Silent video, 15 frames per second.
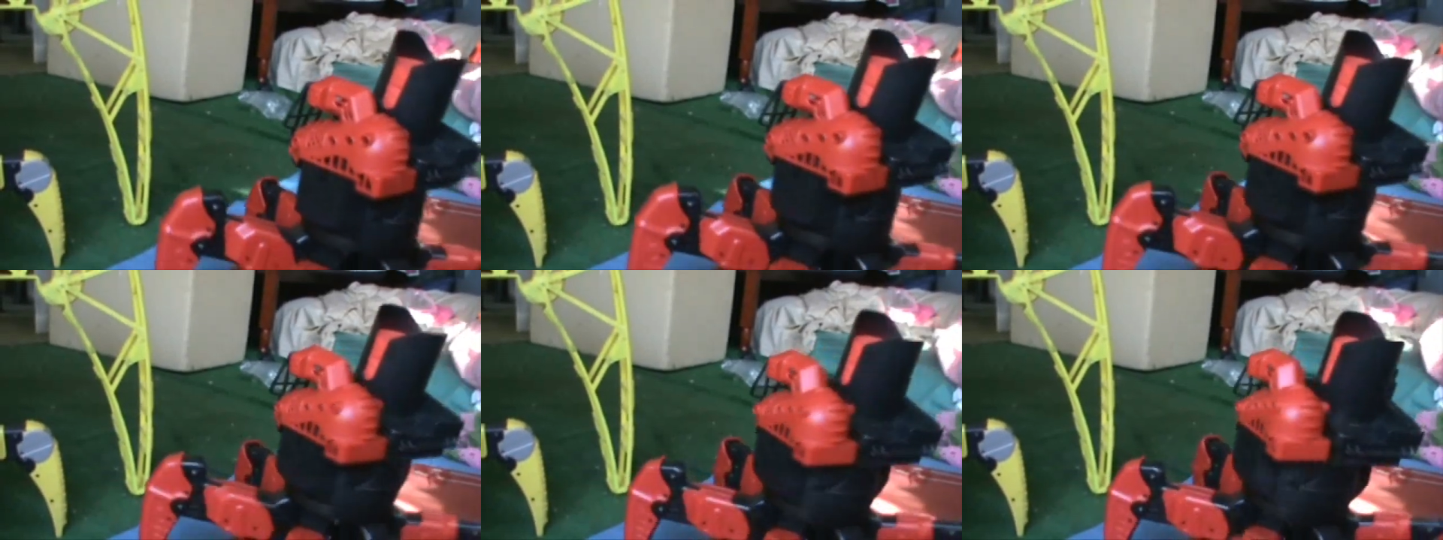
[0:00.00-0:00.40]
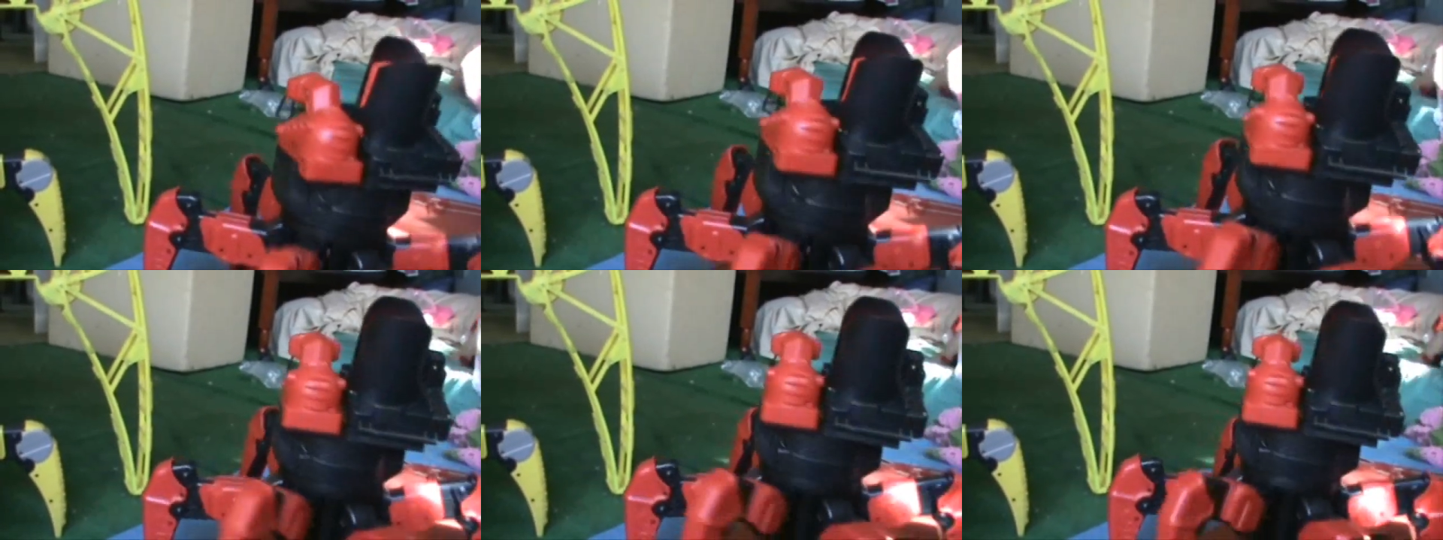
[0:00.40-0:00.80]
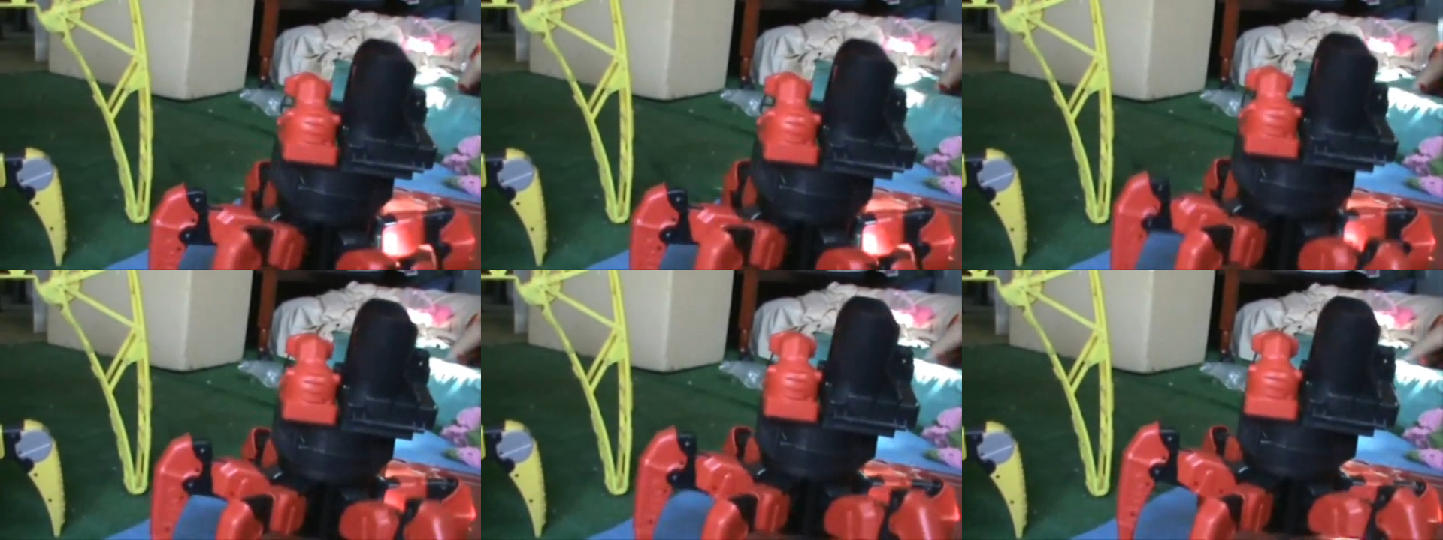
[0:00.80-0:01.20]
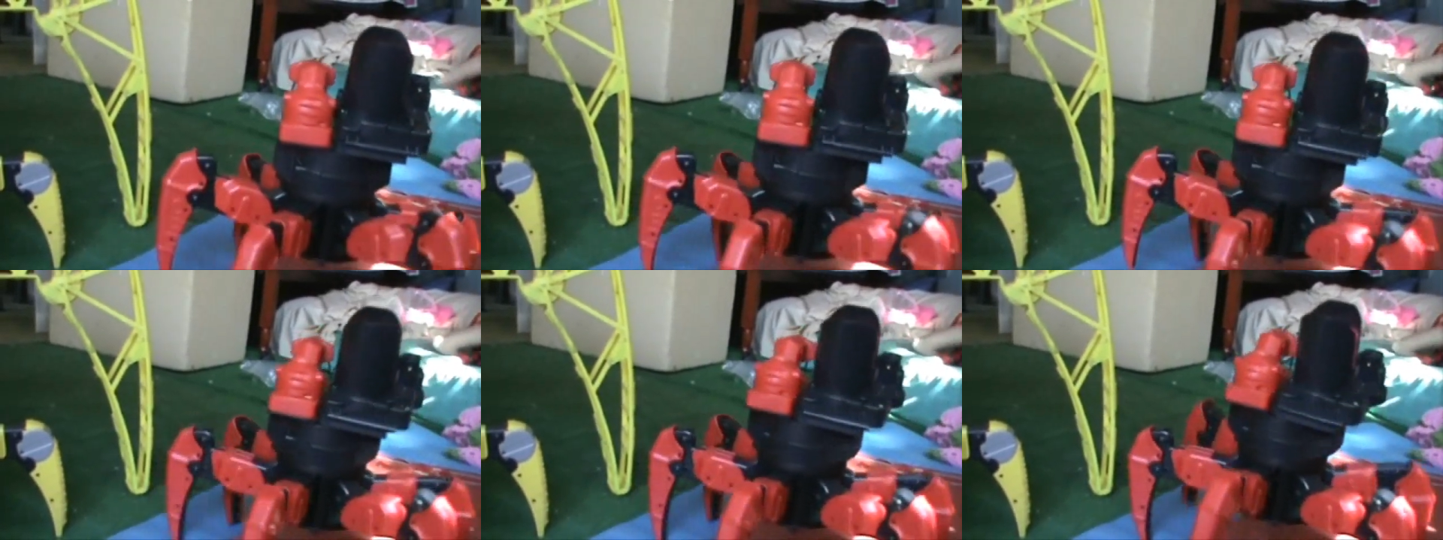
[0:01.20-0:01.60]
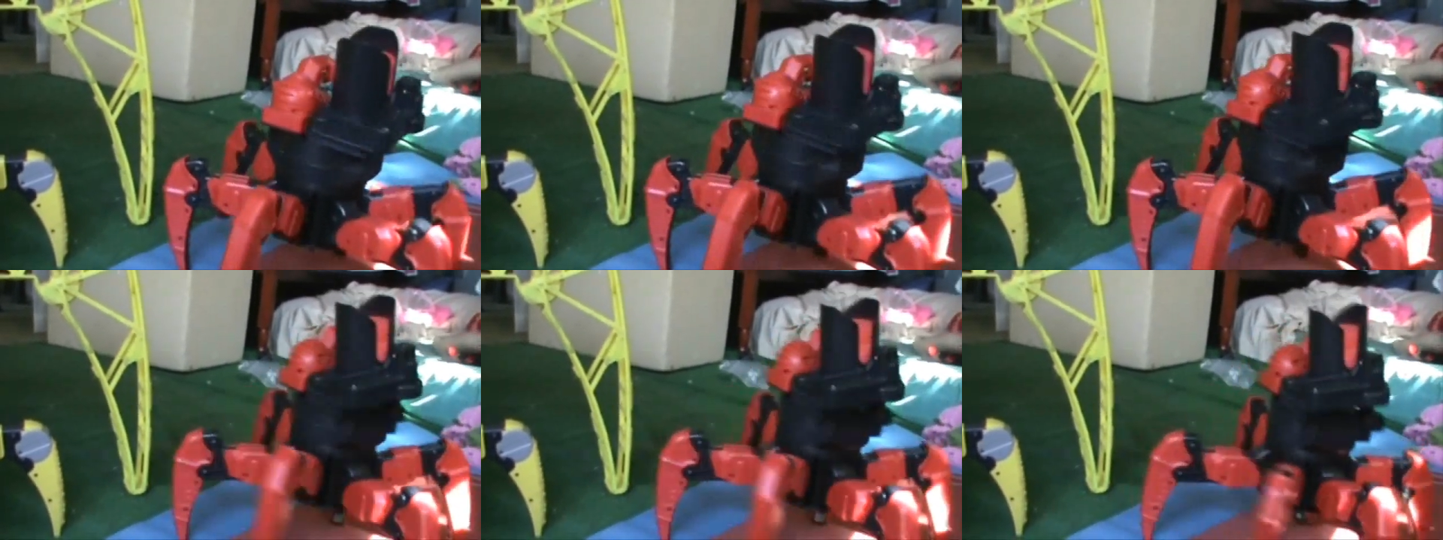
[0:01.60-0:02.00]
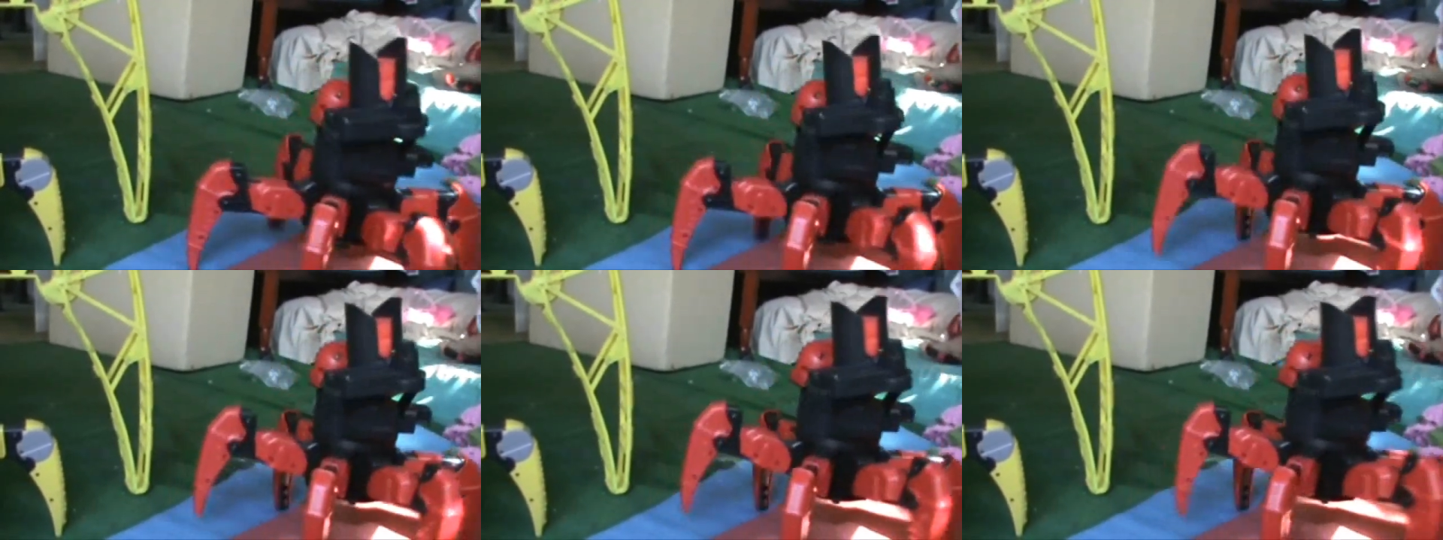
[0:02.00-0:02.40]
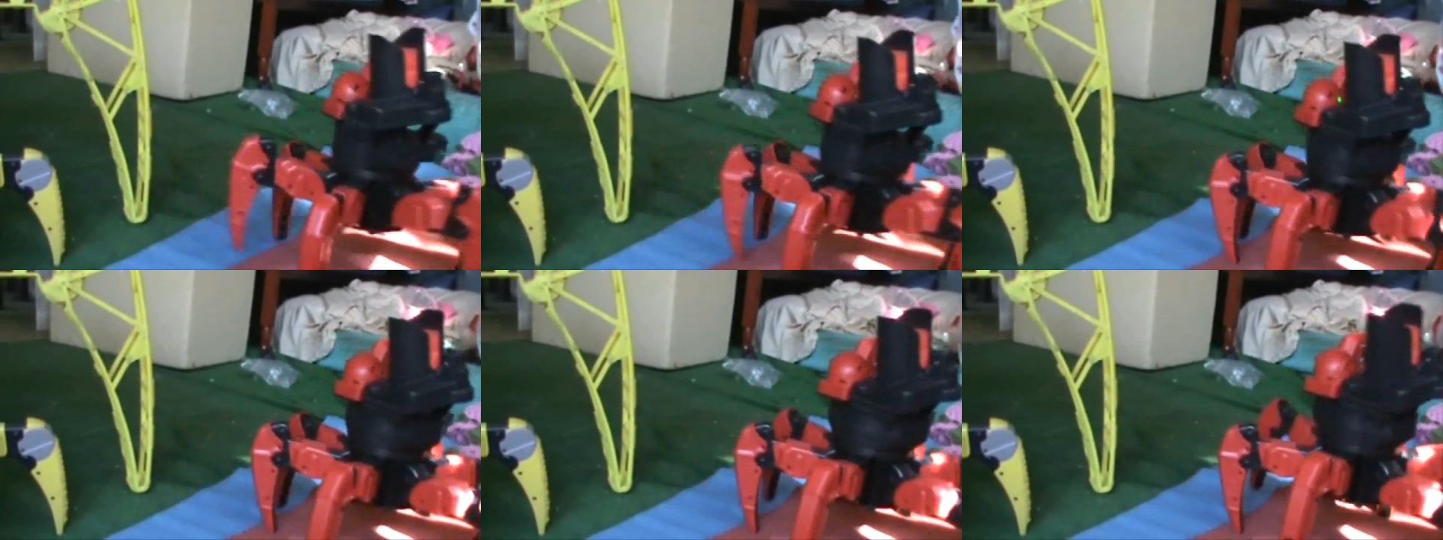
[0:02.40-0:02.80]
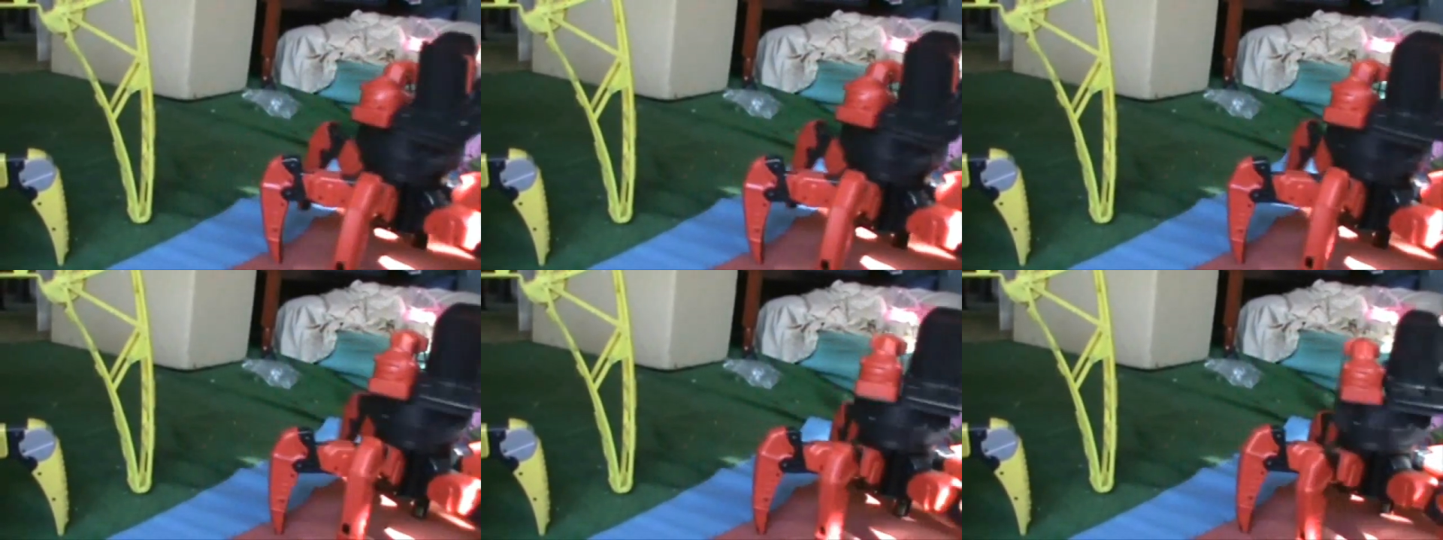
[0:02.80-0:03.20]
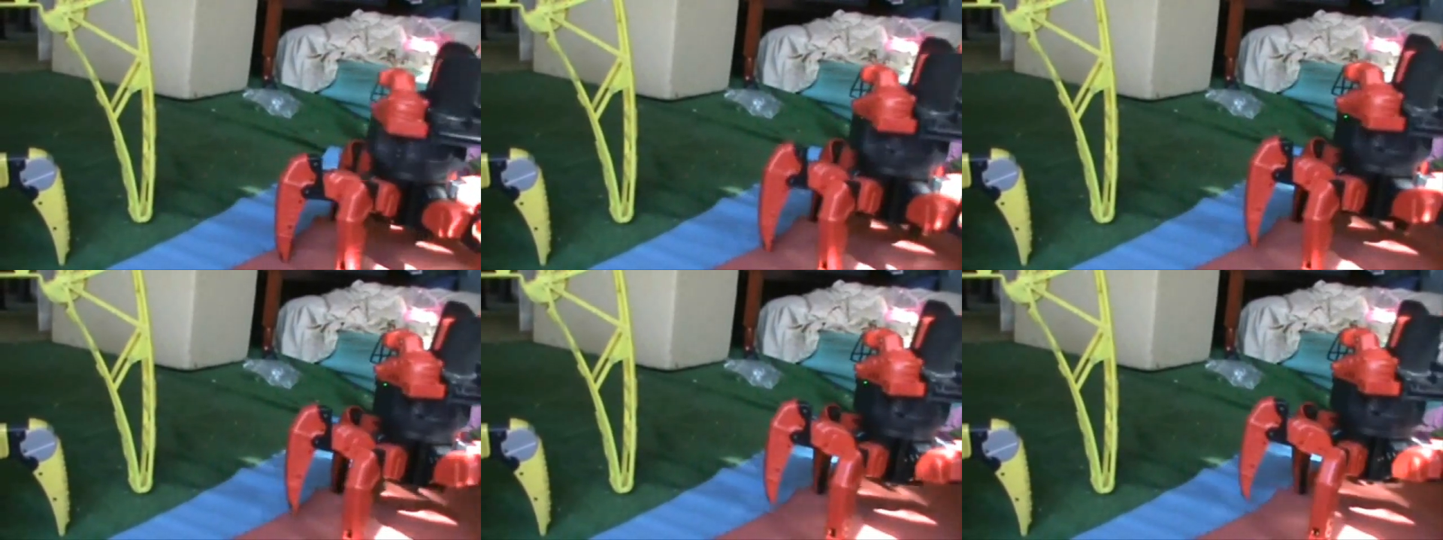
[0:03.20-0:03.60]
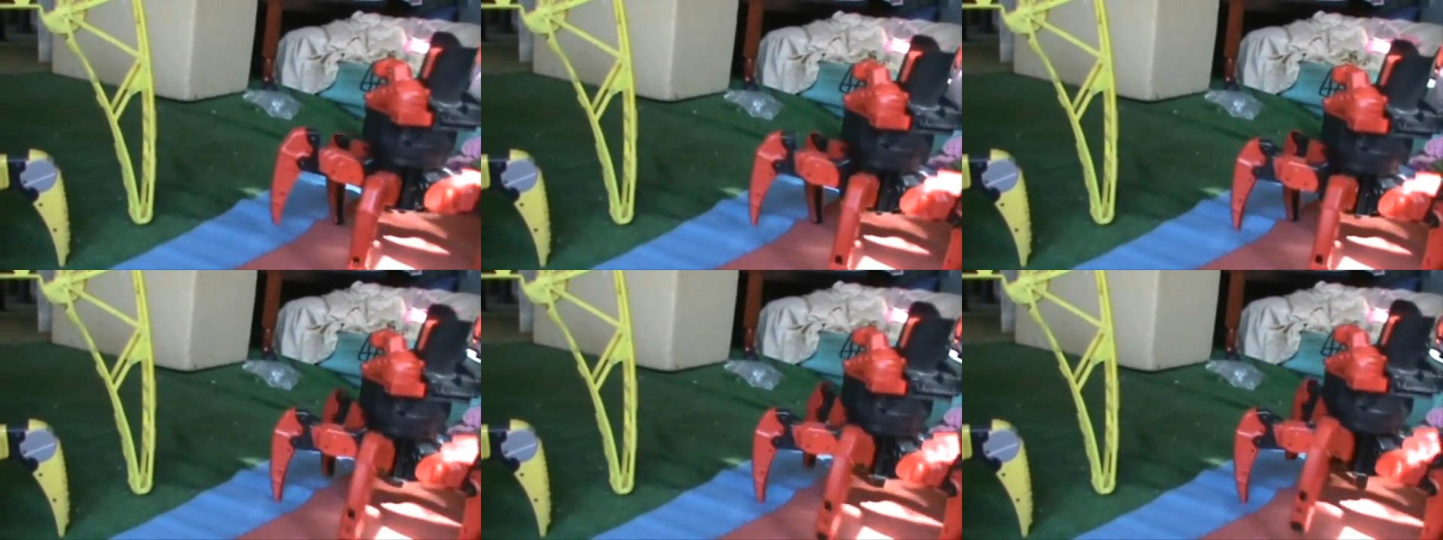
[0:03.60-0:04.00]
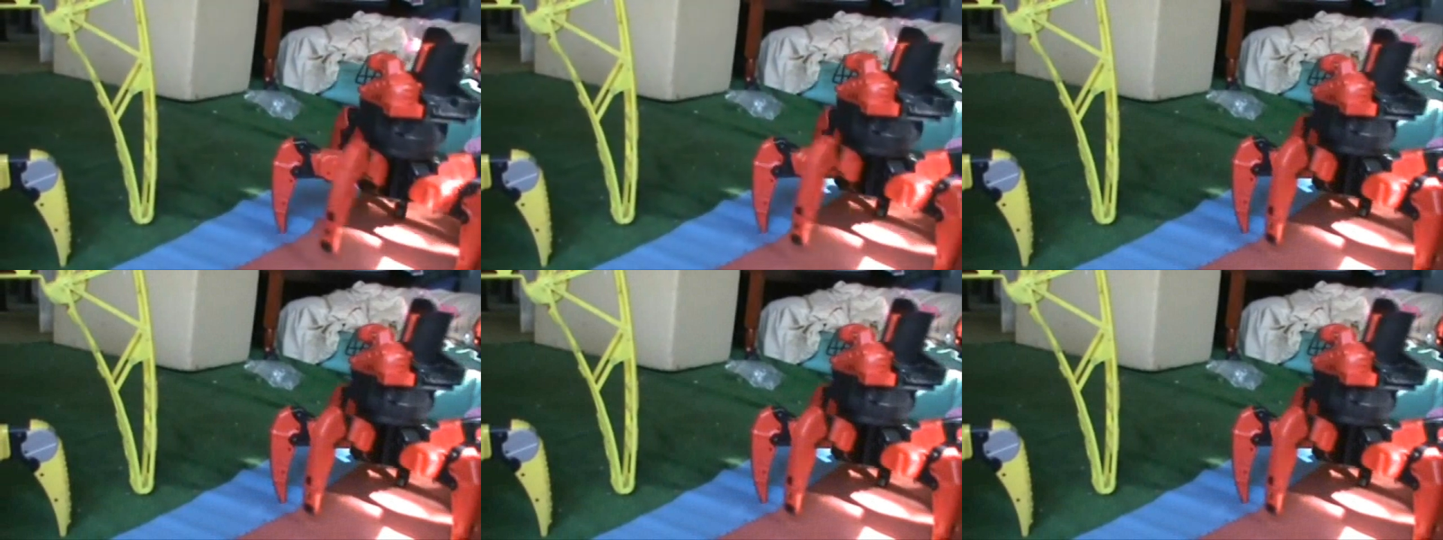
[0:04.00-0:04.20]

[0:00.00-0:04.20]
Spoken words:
No face is visible, so there are no lips to read.